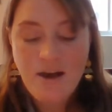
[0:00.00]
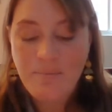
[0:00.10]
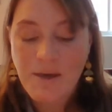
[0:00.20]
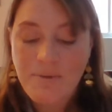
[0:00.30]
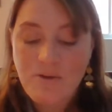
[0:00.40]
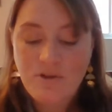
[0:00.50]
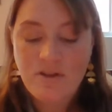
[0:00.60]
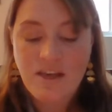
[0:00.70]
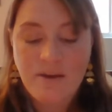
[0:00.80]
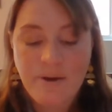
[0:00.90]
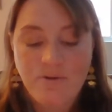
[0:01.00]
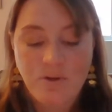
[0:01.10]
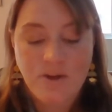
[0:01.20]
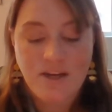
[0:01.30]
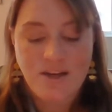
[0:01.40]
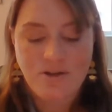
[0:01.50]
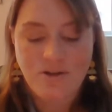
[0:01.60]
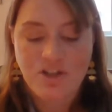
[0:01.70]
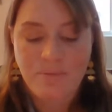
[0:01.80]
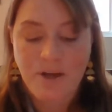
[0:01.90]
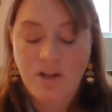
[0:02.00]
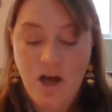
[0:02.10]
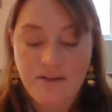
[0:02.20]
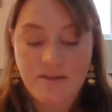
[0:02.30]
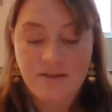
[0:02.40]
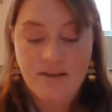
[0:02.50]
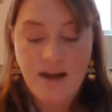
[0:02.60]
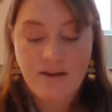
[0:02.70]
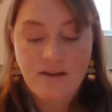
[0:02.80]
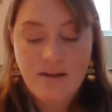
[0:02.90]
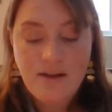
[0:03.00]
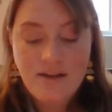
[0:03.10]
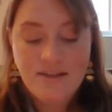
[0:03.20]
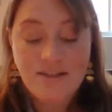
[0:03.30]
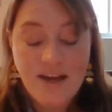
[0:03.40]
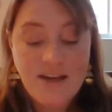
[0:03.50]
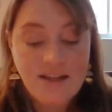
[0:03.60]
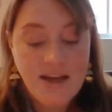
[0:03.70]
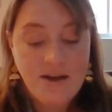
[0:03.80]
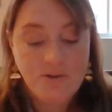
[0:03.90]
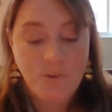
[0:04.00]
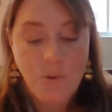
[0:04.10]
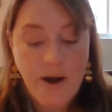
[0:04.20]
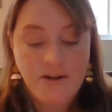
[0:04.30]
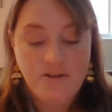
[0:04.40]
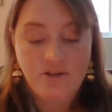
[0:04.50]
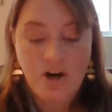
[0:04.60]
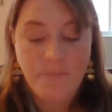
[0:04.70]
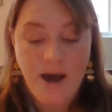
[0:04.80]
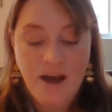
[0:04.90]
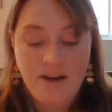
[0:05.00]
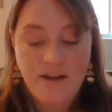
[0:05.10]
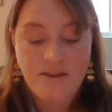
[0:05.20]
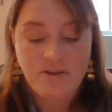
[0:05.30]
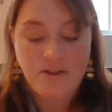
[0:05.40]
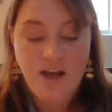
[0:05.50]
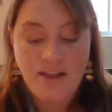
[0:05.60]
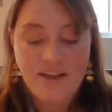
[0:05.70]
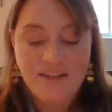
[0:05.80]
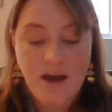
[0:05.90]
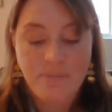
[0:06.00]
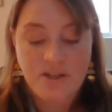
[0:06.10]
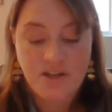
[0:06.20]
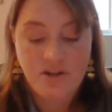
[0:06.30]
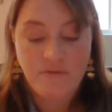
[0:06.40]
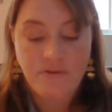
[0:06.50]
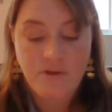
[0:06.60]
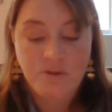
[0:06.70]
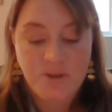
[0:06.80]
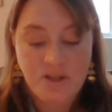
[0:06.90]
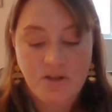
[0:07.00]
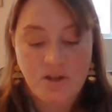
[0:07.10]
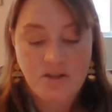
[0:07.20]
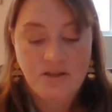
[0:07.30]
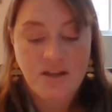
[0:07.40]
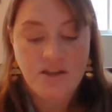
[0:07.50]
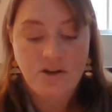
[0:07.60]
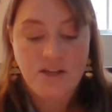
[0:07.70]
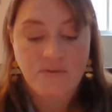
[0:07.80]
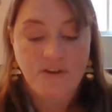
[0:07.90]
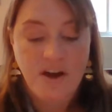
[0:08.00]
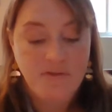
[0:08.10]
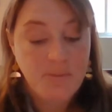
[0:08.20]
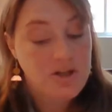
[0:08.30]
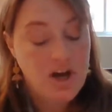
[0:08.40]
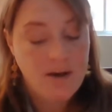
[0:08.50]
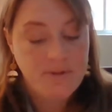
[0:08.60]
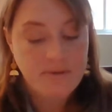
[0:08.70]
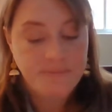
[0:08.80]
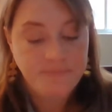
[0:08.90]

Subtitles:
"Maybe you should think about doing an internship at Gloss instead. Designing layouts requires a sharp eye, and there's a lot less competition for those positions than there is for government jobs."